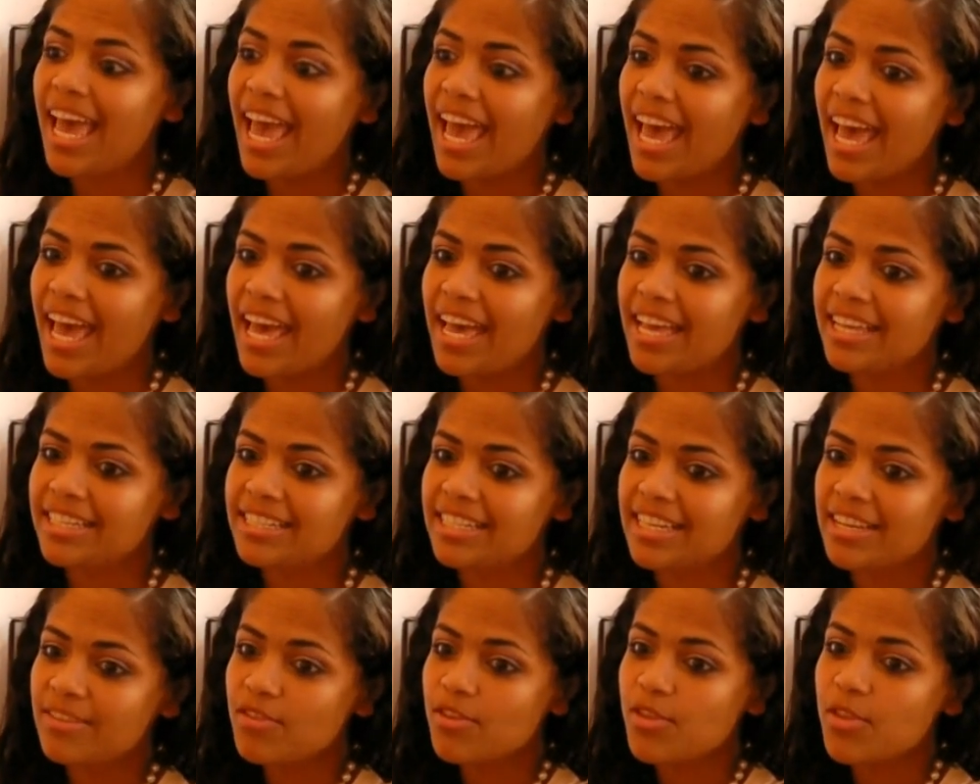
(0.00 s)

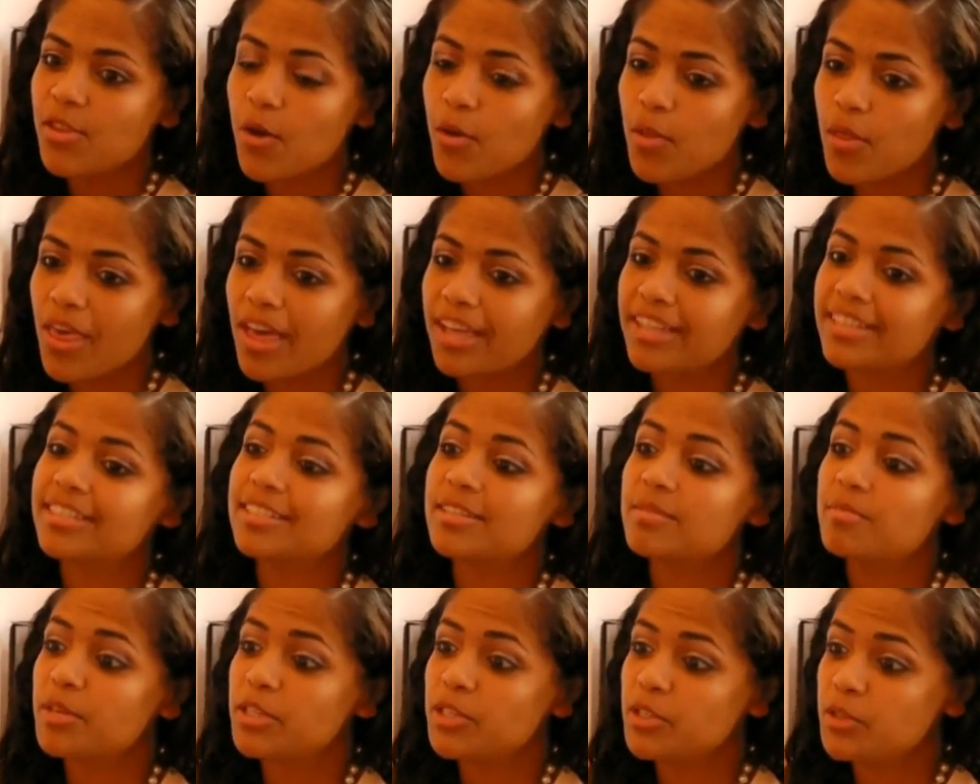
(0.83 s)
and even though
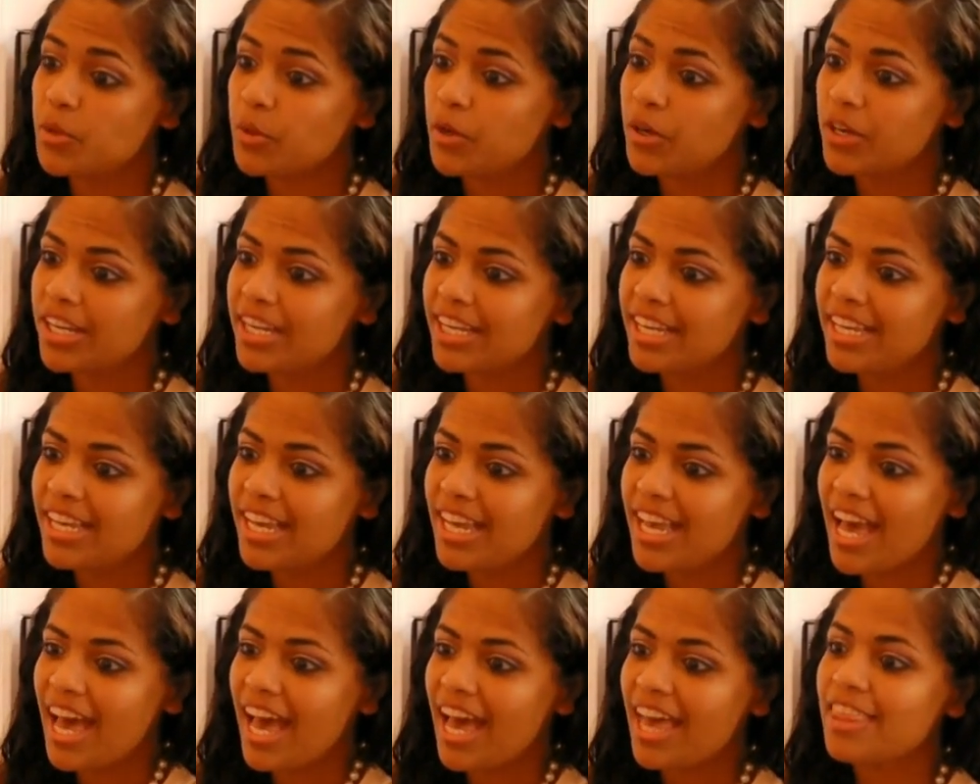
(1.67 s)
that's the majority,